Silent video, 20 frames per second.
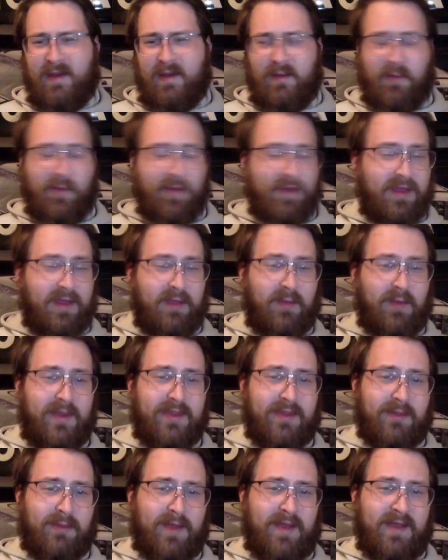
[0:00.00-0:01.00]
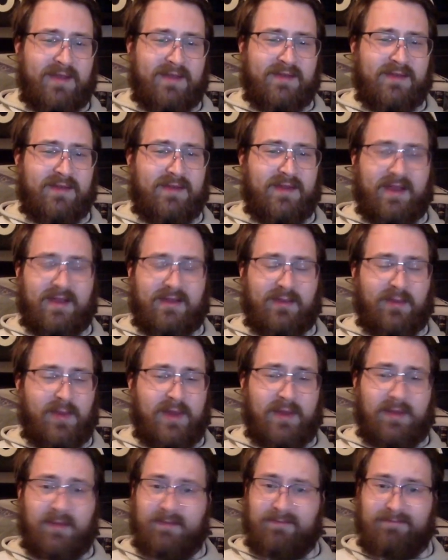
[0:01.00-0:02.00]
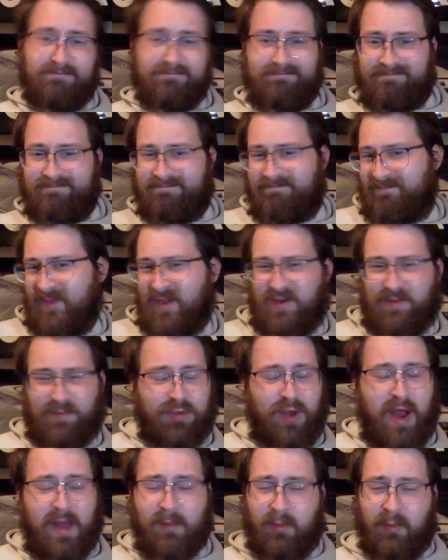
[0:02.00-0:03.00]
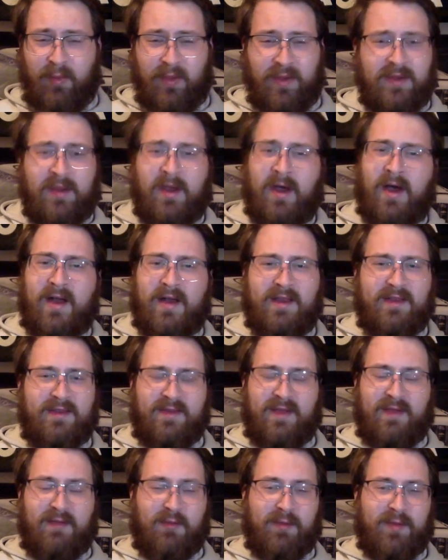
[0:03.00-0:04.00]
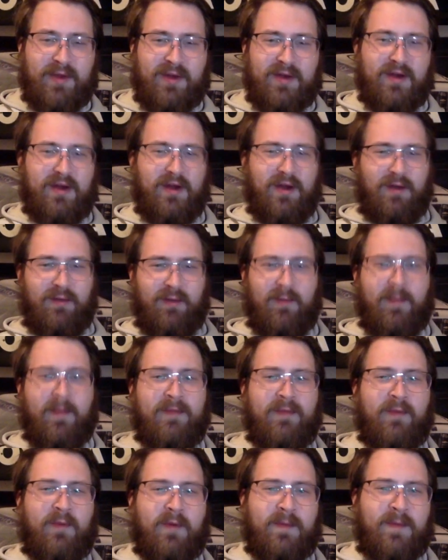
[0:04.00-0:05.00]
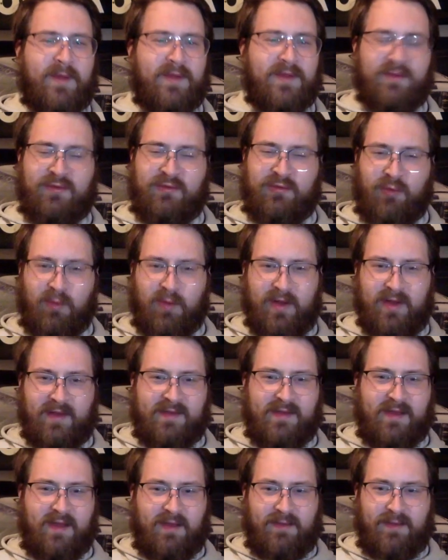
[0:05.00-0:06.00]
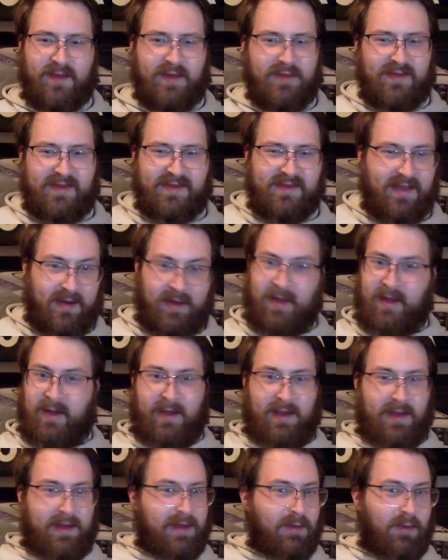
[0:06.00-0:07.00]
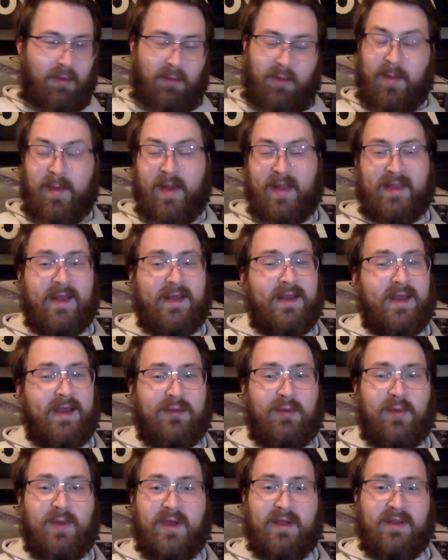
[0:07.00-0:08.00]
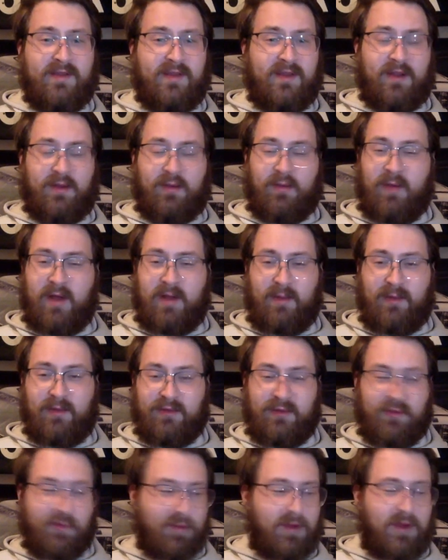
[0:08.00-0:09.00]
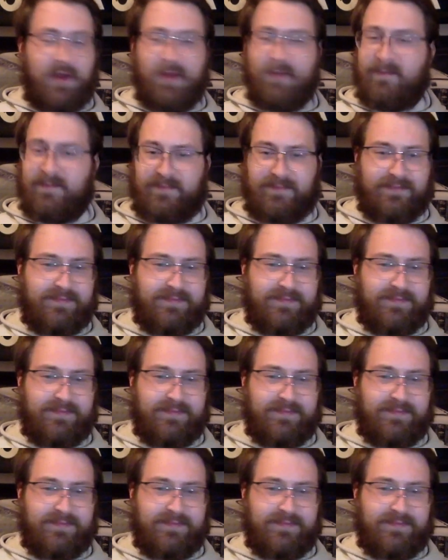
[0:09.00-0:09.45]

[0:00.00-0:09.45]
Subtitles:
Will he win the race next week? Probably not. He's never been on an oval before, but the story itself, he even said, we'll worry about that next week. It's an incredible story.